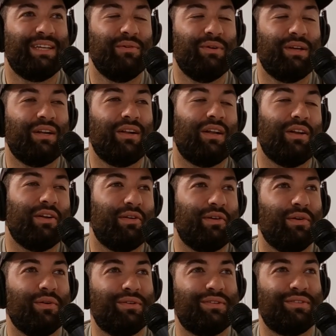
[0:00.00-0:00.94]
He would get a lot of
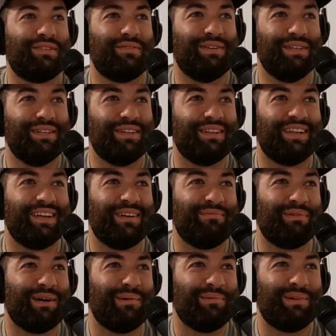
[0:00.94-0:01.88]
jokes if he did
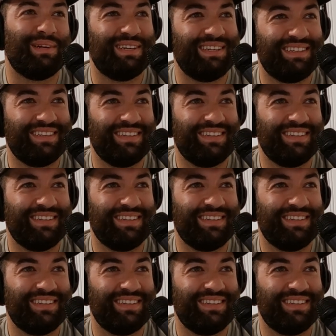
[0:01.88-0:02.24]
that, probably.